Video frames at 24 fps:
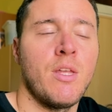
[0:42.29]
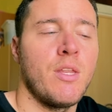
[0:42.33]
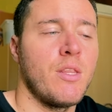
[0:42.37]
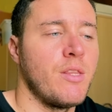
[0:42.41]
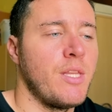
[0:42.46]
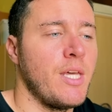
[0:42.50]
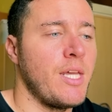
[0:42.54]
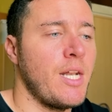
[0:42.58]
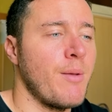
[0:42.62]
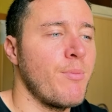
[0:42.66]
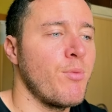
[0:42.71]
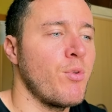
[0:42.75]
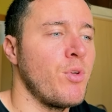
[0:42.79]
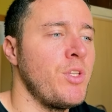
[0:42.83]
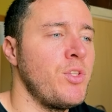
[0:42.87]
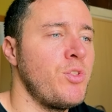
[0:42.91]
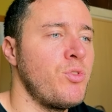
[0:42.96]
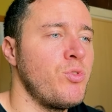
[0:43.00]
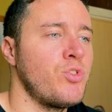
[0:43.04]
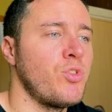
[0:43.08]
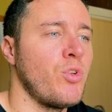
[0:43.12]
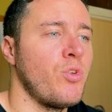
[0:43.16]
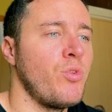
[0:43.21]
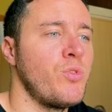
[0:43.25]
Then I'm going
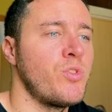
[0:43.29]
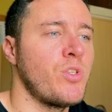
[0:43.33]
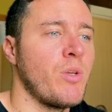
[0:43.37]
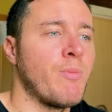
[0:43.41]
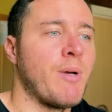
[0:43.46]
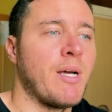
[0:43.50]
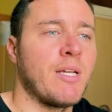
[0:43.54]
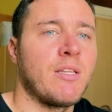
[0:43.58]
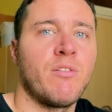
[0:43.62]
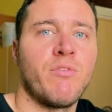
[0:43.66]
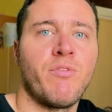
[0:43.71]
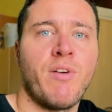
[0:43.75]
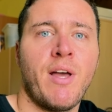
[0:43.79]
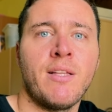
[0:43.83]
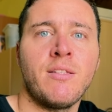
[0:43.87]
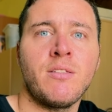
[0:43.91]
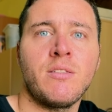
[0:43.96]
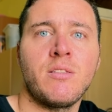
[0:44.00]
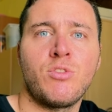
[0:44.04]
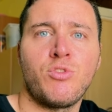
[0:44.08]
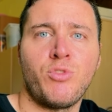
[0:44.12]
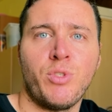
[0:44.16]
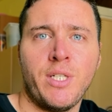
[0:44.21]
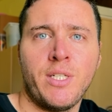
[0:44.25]
to show you some
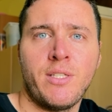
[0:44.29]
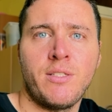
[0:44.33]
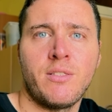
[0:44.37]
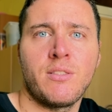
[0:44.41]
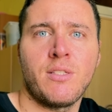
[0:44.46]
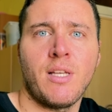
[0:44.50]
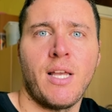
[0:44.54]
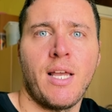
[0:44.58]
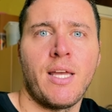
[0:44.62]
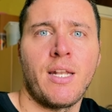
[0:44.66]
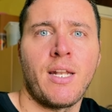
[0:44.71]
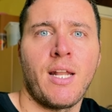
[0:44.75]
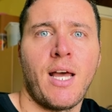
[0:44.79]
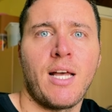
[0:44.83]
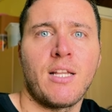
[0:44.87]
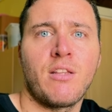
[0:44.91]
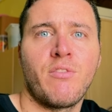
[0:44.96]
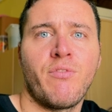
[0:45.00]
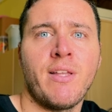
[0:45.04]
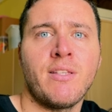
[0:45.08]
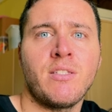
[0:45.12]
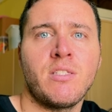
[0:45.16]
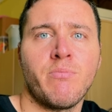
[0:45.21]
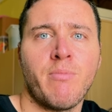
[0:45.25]
advanced tricks and
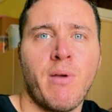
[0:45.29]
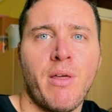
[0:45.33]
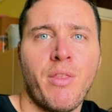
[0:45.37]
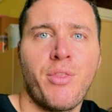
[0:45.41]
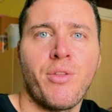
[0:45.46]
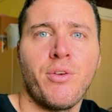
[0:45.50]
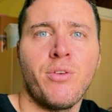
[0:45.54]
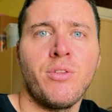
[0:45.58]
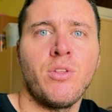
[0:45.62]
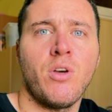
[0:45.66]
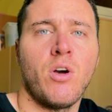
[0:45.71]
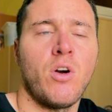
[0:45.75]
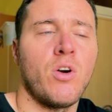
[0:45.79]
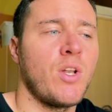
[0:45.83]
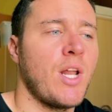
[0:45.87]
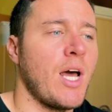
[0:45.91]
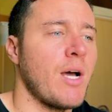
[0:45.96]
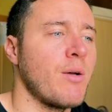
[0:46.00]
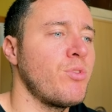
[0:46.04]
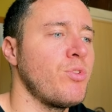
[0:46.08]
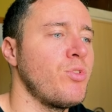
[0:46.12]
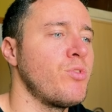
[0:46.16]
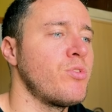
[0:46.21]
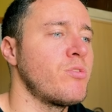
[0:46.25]
advanced method on
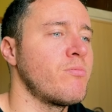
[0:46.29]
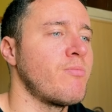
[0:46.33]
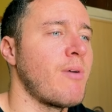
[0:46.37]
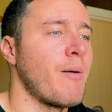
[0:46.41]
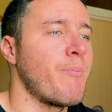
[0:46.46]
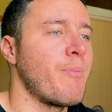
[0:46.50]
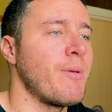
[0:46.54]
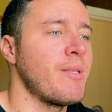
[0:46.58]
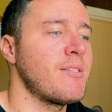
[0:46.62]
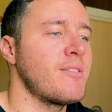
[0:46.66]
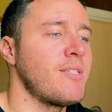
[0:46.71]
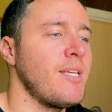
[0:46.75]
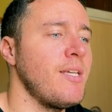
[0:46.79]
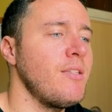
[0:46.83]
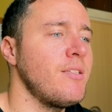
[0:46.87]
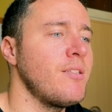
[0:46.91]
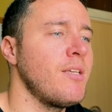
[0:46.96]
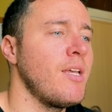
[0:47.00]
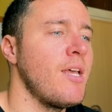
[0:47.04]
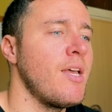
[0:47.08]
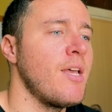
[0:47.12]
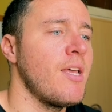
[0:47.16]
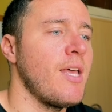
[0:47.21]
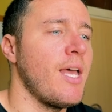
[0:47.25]
how to use map and set.
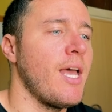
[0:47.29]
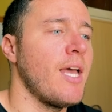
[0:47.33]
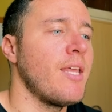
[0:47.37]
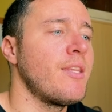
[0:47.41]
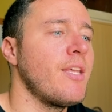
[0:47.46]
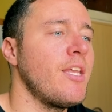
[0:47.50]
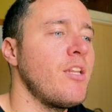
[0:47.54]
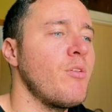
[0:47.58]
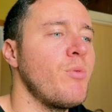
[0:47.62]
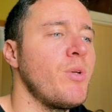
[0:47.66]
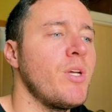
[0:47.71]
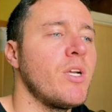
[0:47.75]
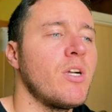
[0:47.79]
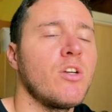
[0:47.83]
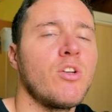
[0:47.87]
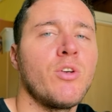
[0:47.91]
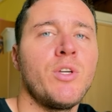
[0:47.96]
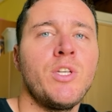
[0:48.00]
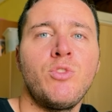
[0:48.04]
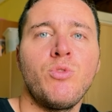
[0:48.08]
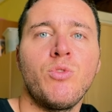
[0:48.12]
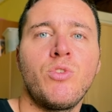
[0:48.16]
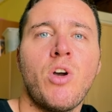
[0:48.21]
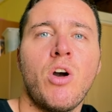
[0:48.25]
And then we are
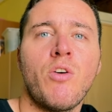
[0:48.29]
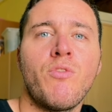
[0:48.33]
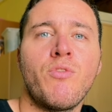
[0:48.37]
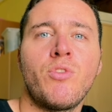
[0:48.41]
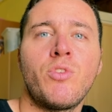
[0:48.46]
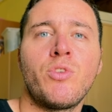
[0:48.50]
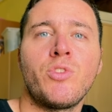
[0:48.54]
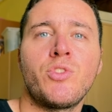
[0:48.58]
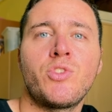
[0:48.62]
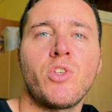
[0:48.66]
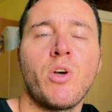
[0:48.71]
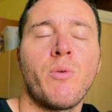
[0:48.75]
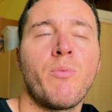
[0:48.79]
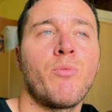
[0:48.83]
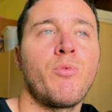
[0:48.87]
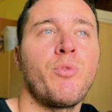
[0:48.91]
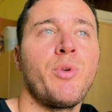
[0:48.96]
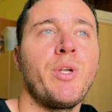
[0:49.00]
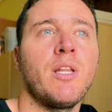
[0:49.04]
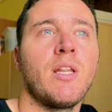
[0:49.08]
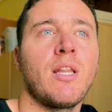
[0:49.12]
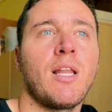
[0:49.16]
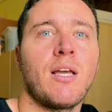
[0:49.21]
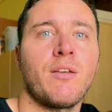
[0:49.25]
going to cover some
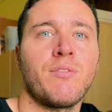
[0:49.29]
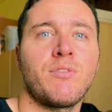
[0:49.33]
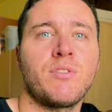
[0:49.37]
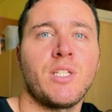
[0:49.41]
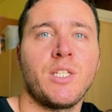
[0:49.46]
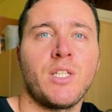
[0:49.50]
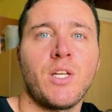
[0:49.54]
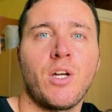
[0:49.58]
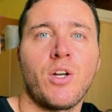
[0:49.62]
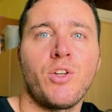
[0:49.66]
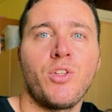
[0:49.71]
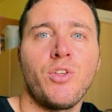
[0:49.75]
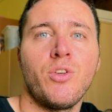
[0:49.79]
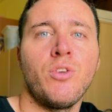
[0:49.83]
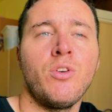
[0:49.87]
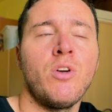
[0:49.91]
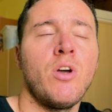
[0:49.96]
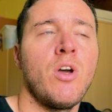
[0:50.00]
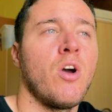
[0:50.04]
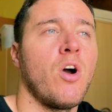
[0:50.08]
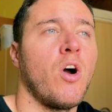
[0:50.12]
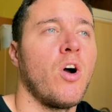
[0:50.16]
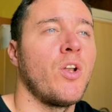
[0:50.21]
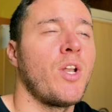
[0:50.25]
real life
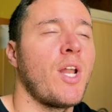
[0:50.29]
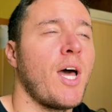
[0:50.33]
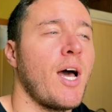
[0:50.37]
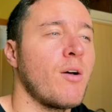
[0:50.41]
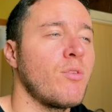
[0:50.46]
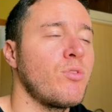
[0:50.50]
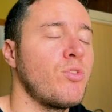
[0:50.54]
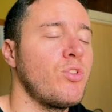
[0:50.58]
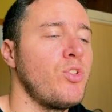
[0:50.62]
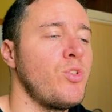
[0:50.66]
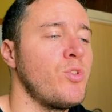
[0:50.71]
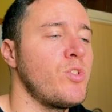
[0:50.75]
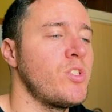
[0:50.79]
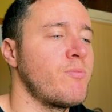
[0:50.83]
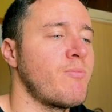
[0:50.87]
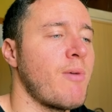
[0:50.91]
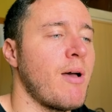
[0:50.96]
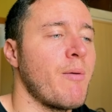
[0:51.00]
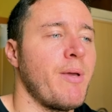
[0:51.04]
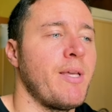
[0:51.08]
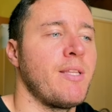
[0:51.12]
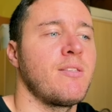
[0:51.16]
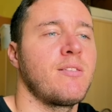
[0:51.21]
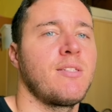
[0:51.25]
scenario on how to use
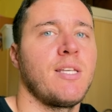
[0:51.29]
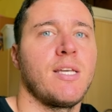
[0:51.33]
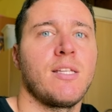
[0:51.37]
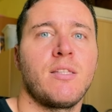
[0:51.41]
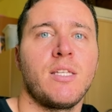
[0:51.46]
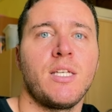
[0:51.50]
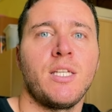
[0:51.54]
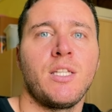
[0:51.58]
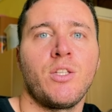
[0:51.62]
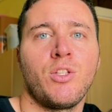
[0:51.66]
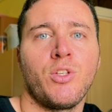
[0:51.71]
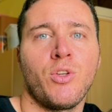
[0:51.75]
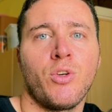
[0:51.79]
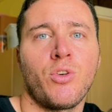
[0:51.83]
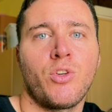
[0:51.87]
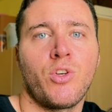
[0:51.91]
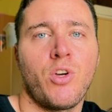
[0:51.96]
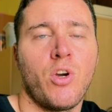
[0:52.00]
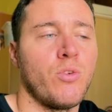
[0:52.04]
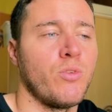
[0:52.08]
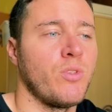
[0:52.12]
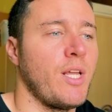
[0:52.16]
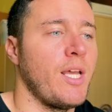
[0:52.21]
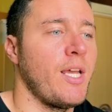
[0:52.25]
map and set in your
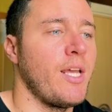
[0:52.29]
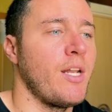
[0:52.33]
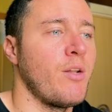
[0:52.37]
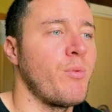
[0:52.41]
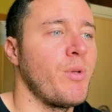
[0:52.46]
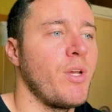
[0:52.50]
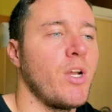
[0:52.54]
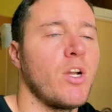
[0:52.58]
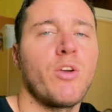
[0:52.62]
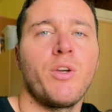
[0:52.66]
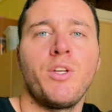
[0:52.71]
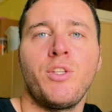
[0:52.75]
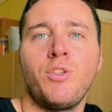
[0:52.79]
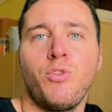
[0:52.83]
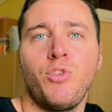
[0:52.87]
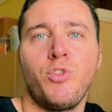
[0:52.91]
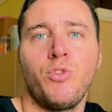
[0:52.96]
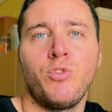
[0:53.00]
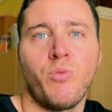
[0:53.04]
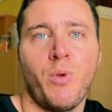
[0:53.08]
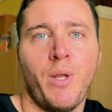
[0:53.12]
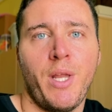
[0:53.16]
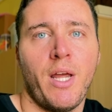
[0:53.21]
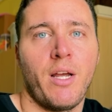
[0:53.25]
code. And we are going to
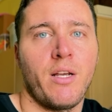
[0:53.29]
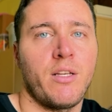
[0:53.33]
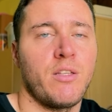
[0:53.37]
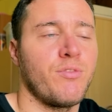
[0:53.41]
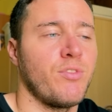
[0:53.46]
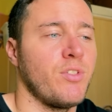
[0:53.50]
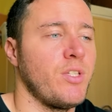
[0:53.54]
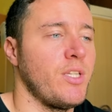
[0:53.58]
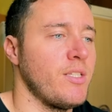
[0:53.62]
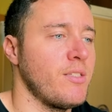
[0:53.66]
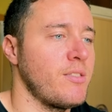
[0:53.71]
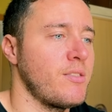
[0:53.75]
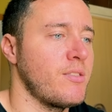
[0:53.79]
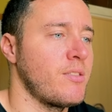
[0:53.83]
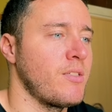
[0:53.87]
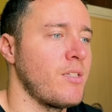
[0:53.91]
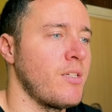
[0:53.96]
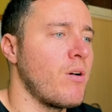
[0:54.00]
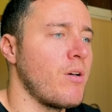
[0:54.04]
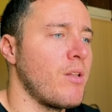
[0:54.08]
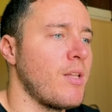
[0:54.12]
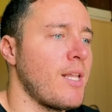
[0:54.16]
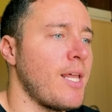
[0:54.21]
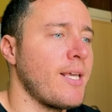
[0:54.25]
use React for this.
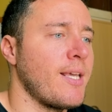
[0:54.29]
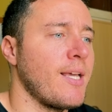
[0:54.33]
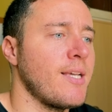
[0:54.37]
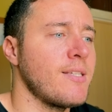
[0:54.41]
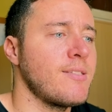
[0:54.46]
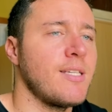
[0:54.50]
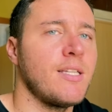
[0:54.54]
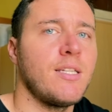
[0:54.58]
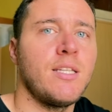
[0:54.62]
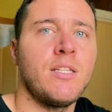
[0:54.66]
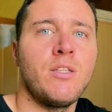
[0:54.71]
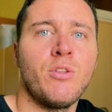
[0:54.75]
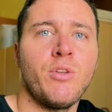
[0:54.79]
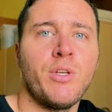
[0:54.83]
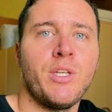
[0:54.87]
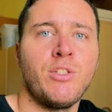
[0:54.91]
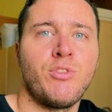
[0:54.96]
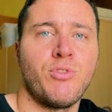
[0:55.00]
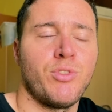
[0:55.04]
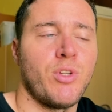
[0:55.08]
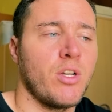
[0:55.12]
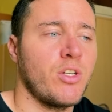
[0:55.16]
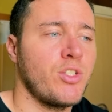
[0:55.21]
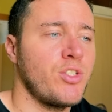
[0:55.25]
Like I said in the
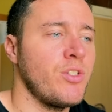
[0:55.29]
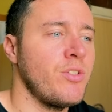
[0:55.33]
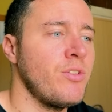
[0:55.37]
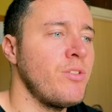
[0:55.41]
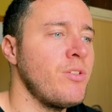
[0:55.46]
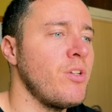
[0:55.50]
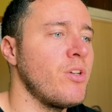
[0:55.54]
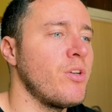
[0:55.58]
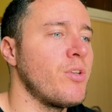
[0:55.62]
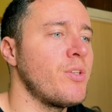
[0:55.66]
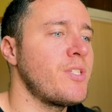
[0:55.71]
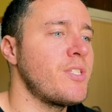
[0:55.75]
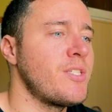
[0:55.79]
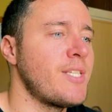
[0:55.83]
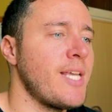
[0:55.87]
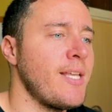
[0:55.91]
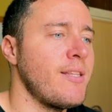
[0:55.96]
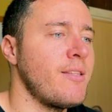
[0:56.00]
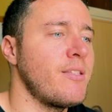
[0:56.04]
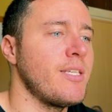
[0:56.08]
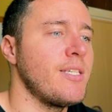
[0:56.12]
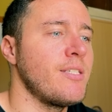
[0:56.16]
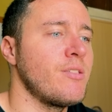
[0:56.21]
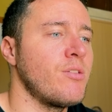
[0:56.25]
introduction, a
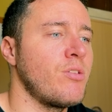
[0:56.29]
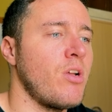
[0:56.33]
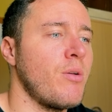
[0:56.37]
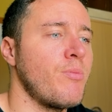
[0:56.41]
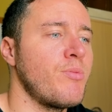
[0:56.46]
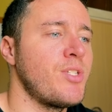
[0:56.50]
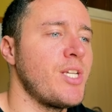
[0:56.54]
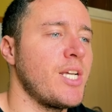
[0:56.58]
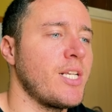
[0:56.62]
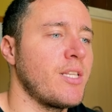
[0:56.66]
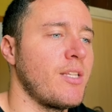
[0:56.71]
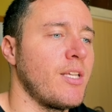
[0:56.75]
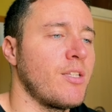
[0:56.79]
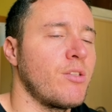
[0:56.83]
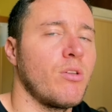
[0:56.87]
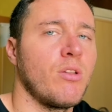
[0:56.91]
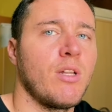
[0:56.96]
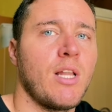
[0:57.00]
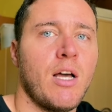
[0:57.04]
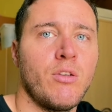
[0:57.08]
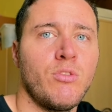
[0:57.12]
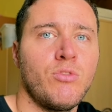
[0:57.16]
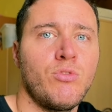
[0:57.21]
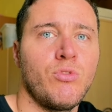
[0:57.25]
set is an object that
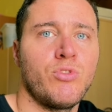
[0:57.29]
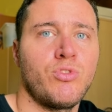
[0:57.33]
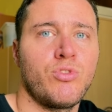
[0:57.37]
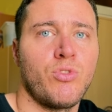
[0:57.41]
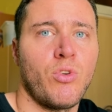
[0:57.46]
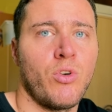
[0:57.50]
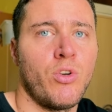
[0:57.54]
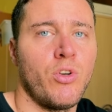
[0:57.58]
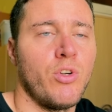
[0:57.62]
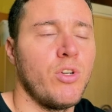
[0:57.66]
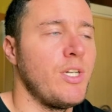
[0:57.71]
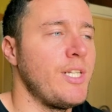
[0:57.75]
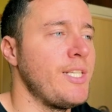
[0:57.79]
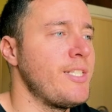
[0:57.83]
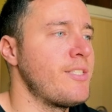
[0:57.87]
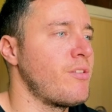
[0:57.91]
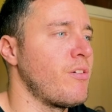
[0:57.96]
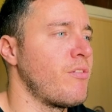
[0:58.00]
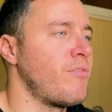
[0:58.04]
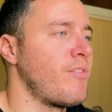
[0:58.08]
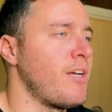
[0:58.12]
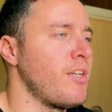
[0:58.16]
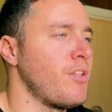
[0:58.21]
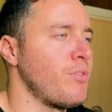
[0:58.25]
allows you to store a list
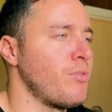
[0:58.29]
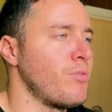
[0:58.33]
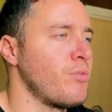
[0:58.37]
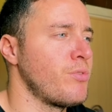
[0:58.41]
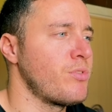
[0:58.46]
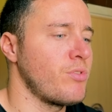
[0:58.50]
of values.